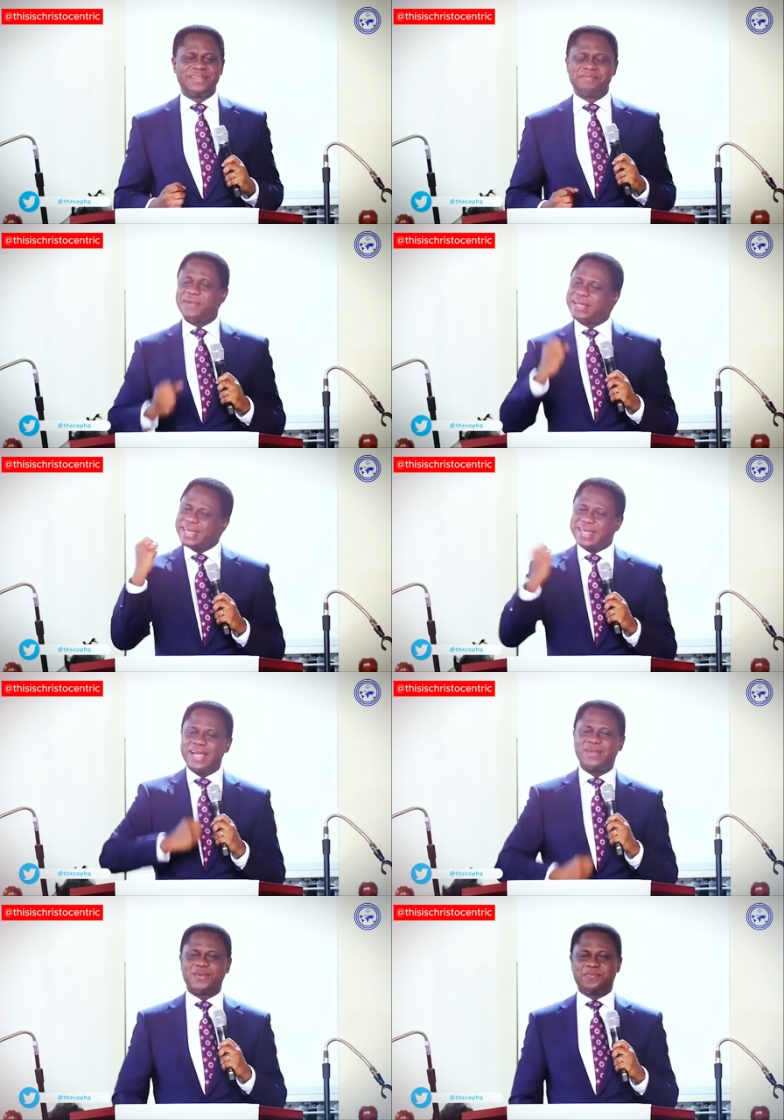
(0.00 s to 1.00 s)
Money
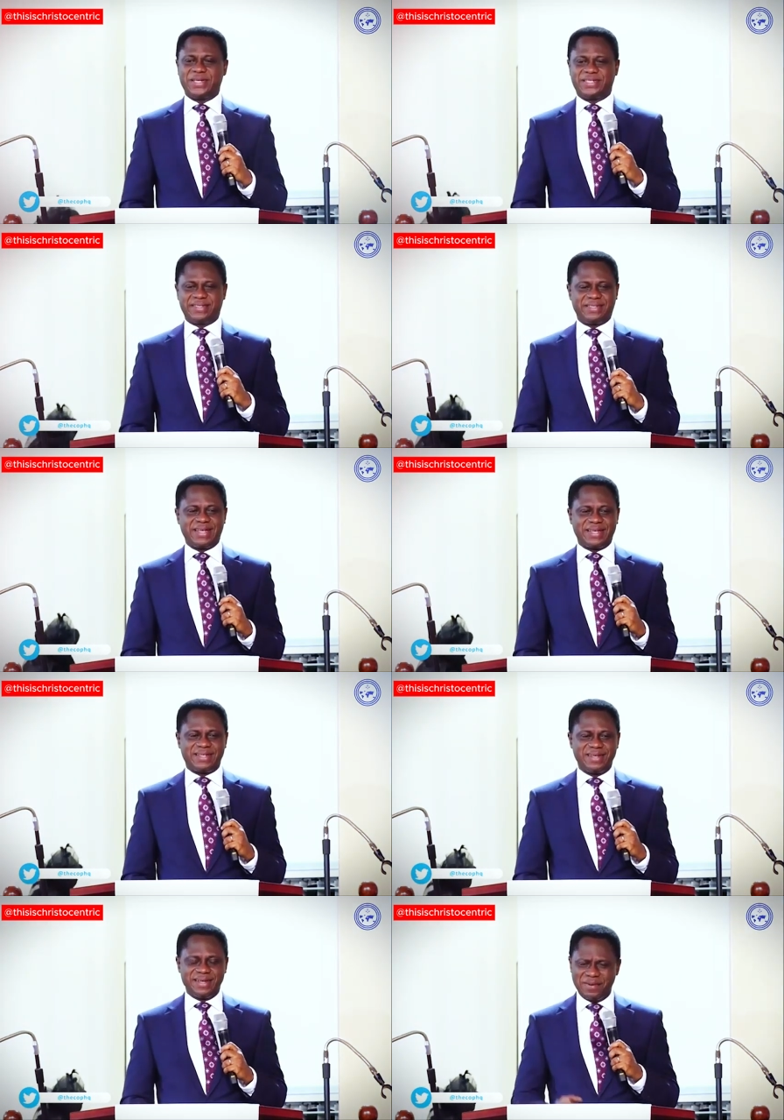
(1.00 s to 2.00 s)
cannot purchase
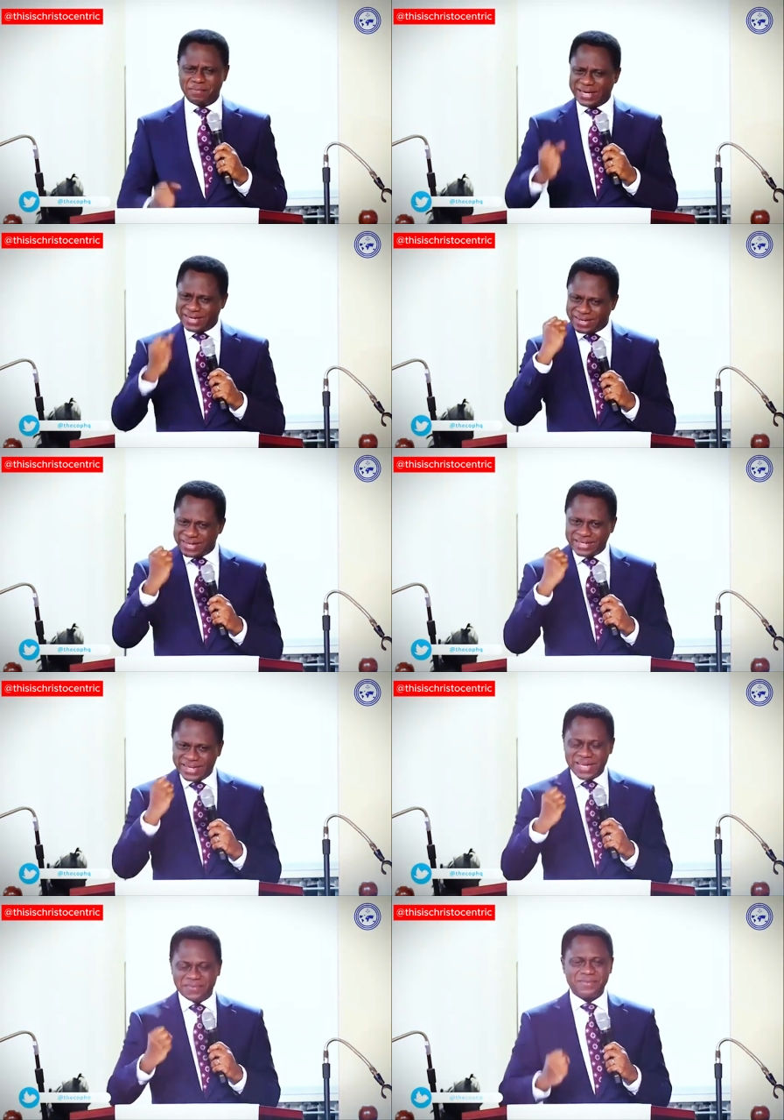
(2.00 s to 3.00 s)
that, but great
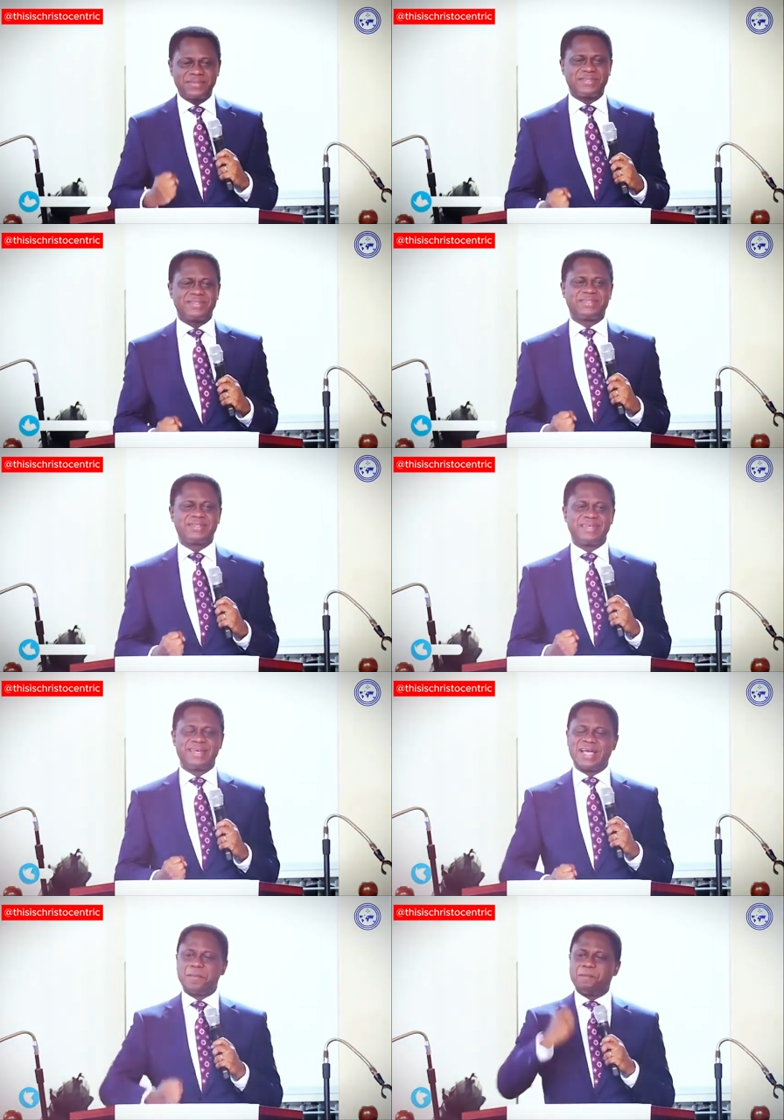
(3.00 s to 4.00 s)
names
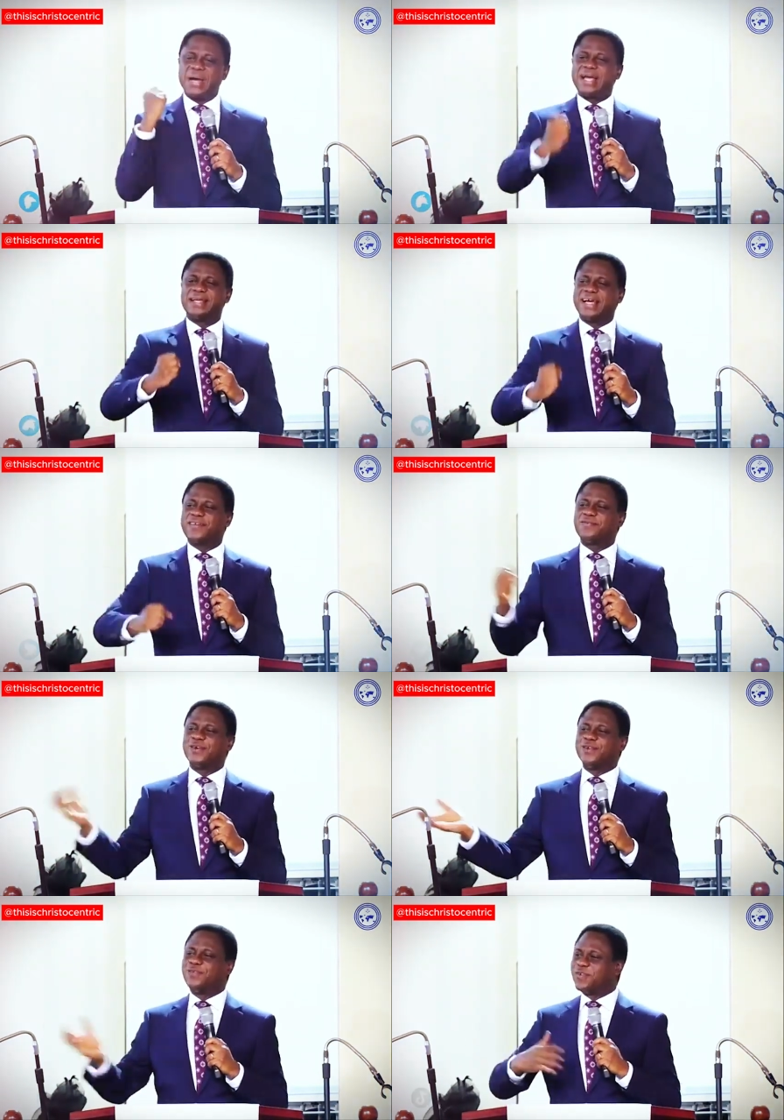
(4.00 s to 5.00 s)
can buy that for
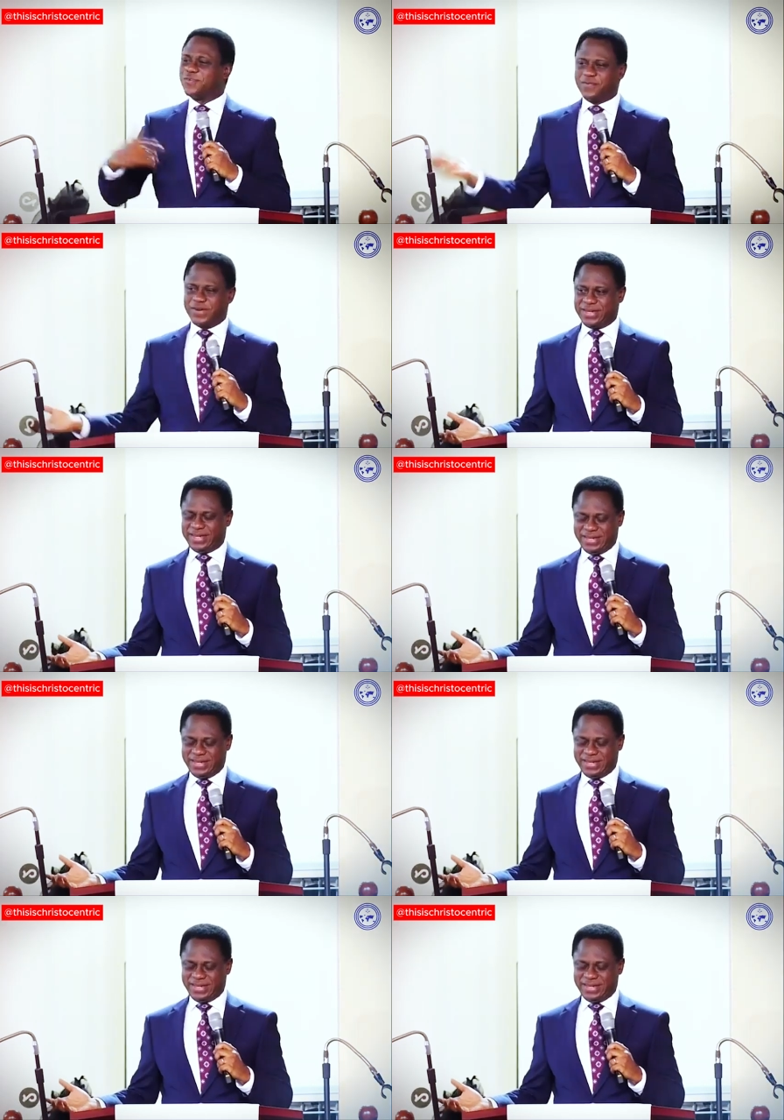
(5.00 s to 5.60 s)
you for free.